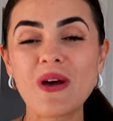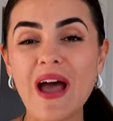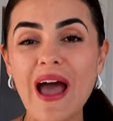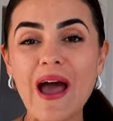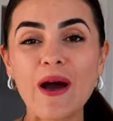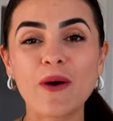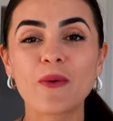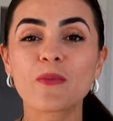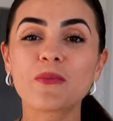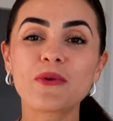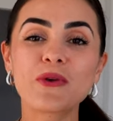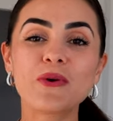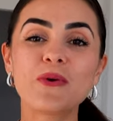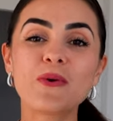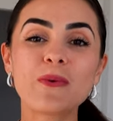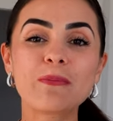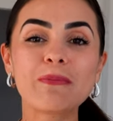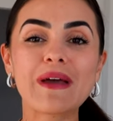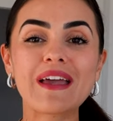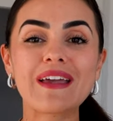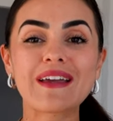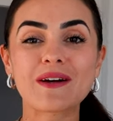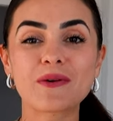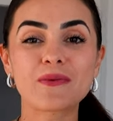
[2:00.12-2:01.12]
to help you
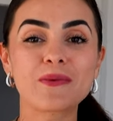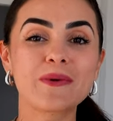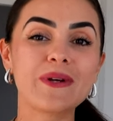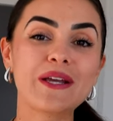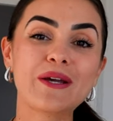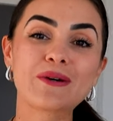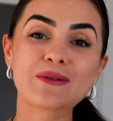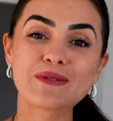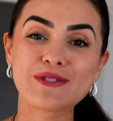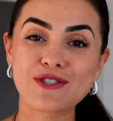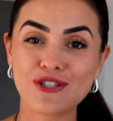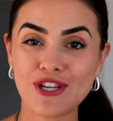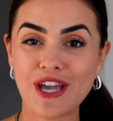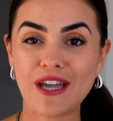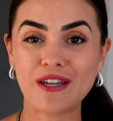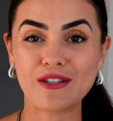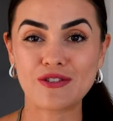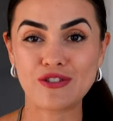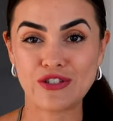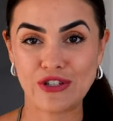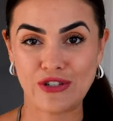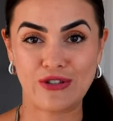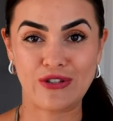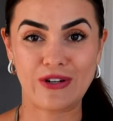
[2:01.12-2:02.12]
make a real
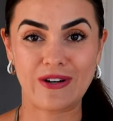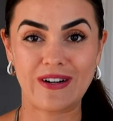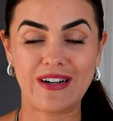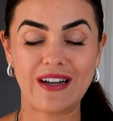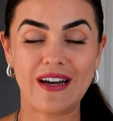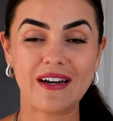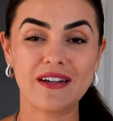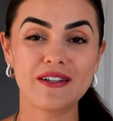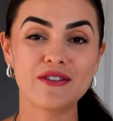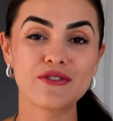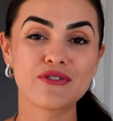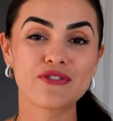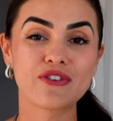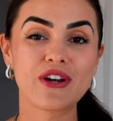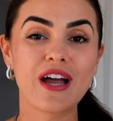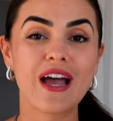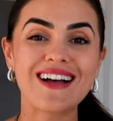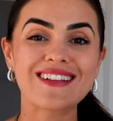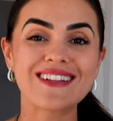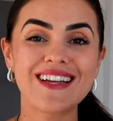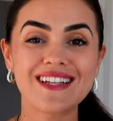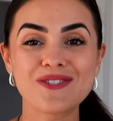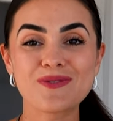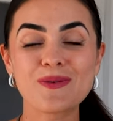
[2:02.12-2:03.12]
change in your life.
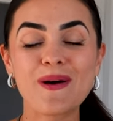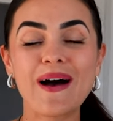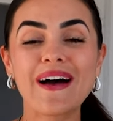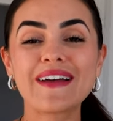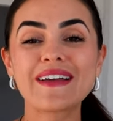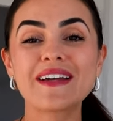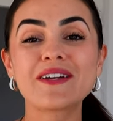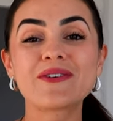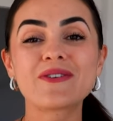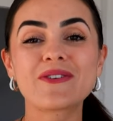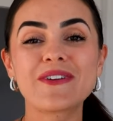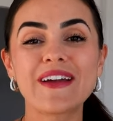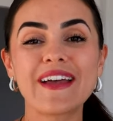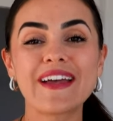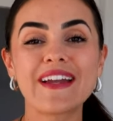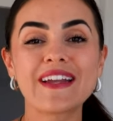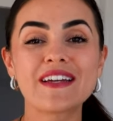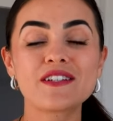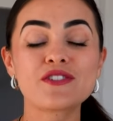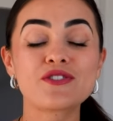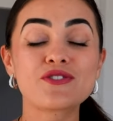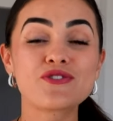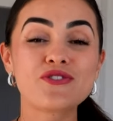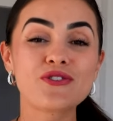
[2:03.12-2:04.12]
That's why I
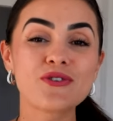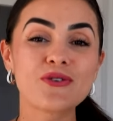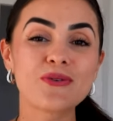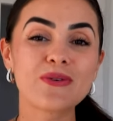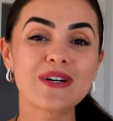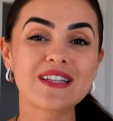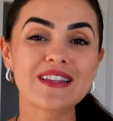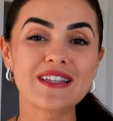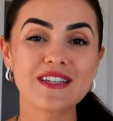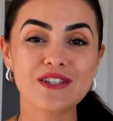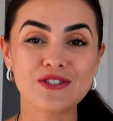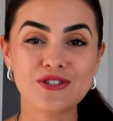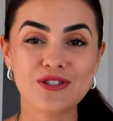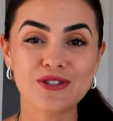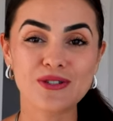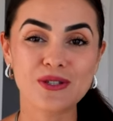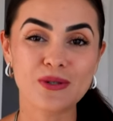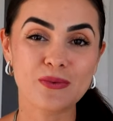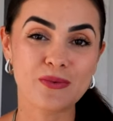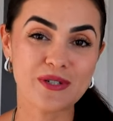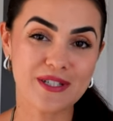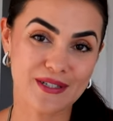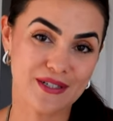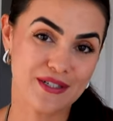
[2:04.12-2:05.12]
created two
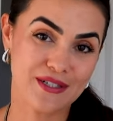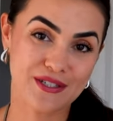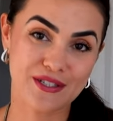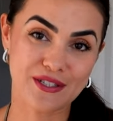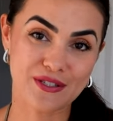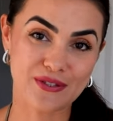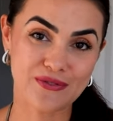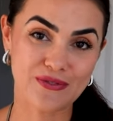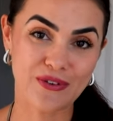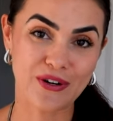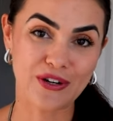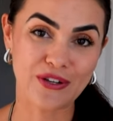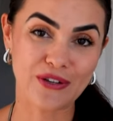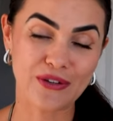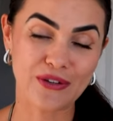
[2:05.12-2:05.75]
additional resources for